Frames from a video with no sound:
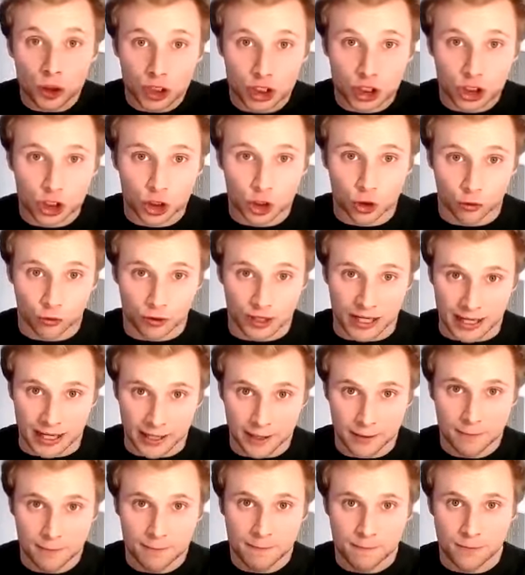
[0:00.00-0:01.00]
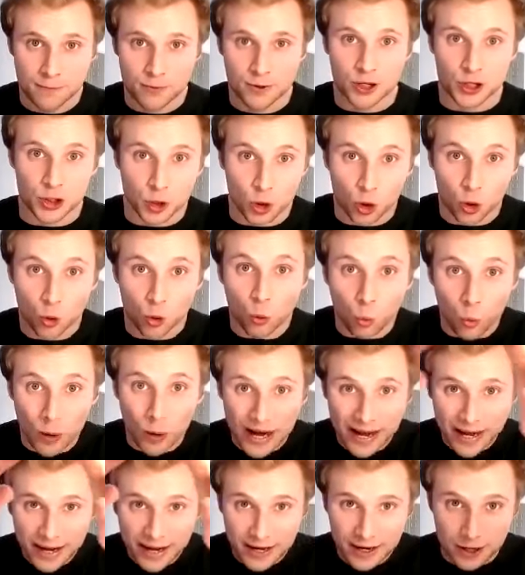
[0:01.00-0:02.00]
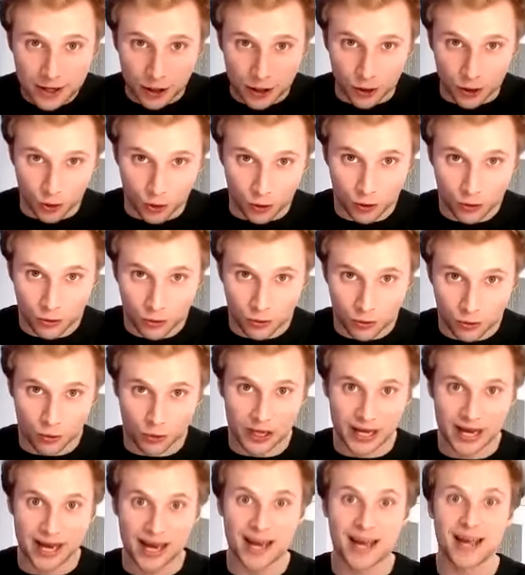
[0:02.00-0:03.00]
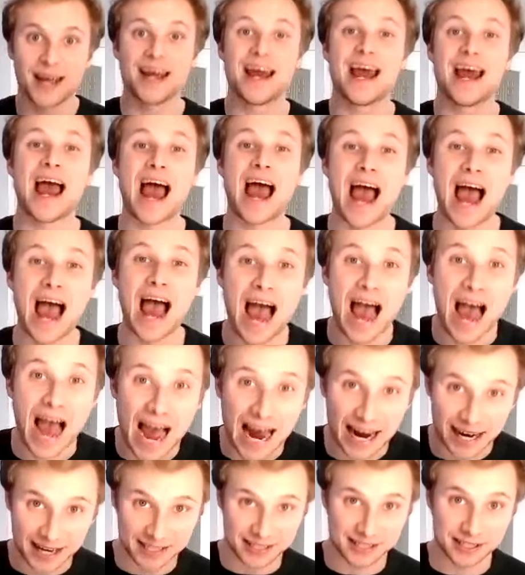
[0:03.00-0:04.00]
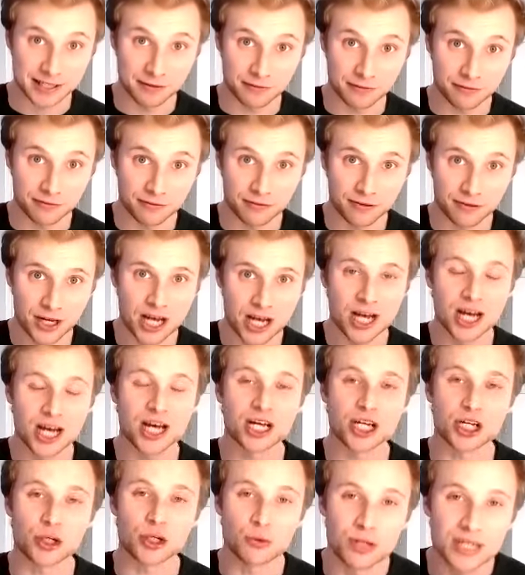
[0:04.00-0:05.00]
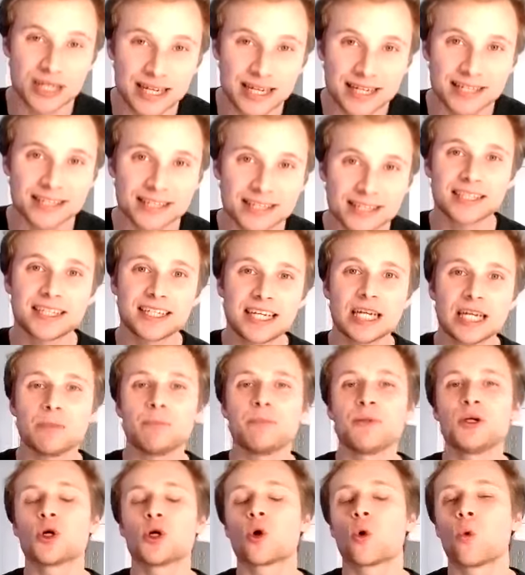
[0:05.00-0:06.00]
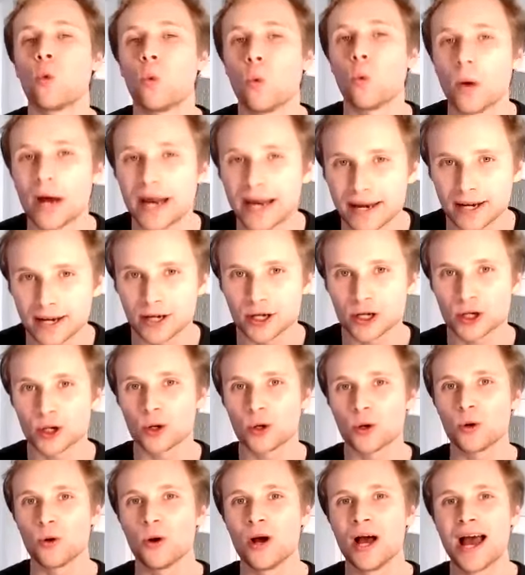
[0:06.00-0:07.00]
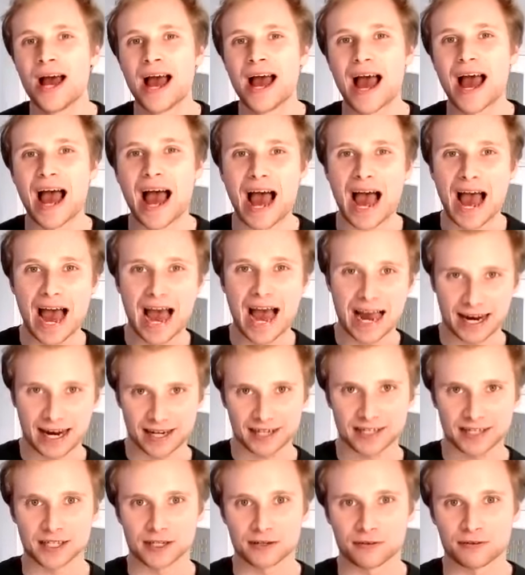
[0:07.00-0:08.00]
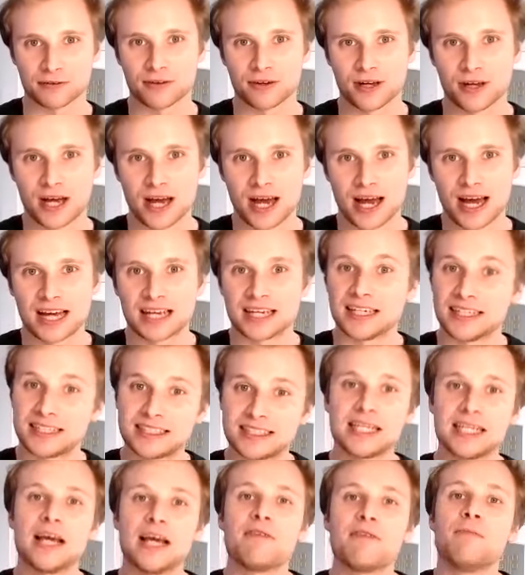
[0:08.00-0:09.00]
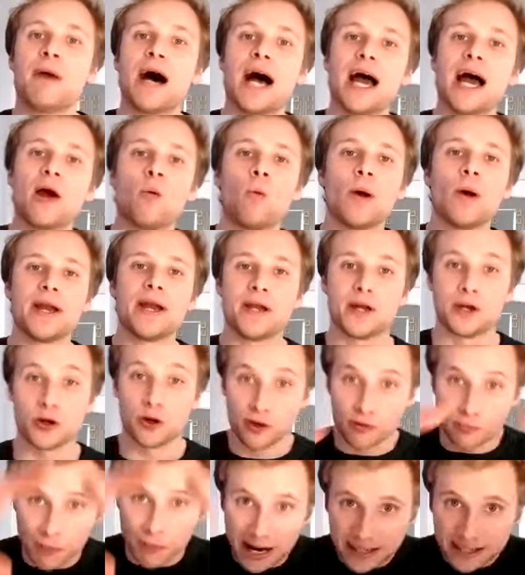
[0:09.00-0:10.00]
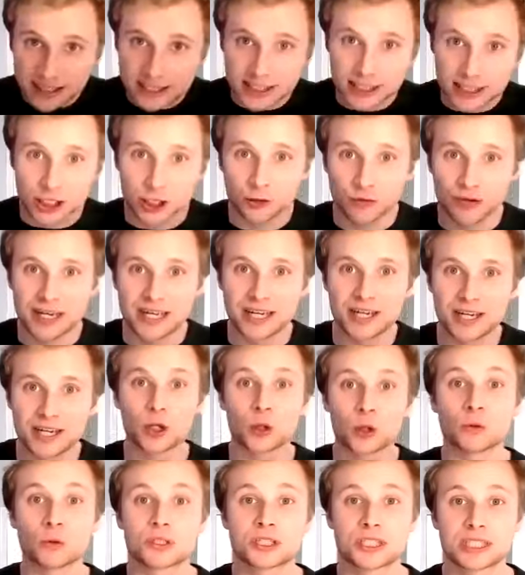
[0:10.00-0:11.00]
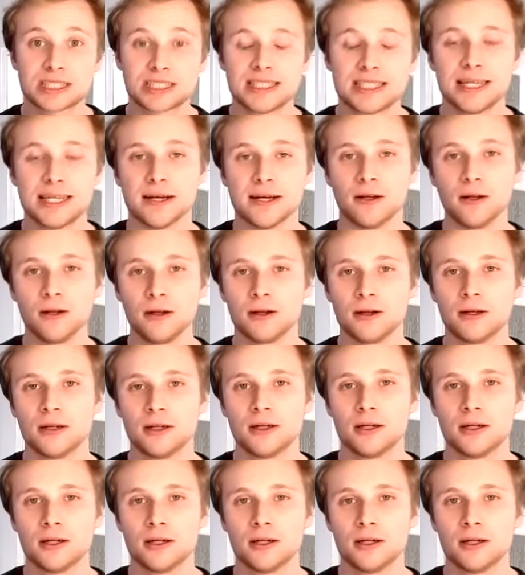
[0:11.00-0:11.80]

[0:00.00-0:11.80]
screen, your window, okay, active. You need to keep your window active. You see, if my screen goes still,